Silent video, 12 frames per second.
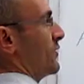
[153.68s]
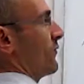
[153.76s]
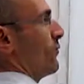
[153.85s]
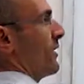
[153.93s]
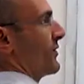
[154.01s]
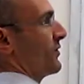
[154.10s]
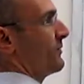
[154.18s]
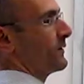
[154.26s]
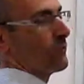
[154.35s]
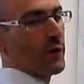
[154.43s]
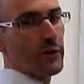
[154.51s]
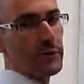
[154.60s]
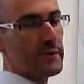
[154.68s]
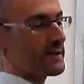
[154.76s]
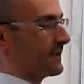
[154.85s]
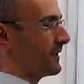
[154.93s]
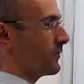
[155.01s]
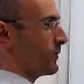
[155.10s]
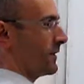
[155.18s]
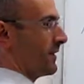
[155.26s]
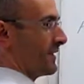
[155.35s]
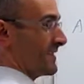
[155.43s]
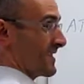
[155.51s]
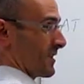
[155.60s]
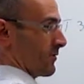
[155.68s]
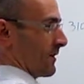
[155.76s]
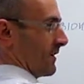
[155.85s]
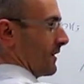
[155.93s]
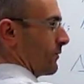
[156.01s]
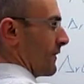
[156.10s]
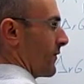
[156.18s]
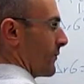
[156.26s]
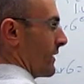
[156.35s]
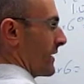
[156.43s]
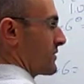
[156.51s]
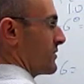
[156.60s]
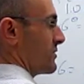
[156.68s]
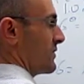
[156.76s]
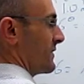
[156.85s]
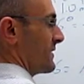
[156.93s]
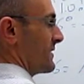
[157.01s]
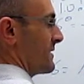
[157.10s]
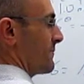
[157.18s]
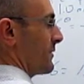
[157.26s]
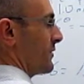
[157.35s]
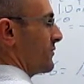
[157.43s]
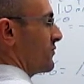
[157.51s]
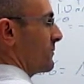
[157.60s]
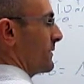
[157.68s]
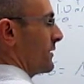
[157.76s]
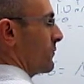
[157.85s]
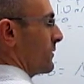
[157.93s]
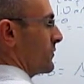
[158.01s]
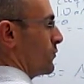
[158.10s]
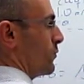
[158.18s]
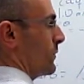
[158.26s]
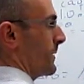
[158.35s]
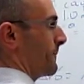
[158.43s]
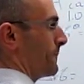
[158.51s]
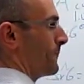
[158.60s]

of water, but water is a liquid and is the only liquid in the reaction, so this is simply going to be equal to 1.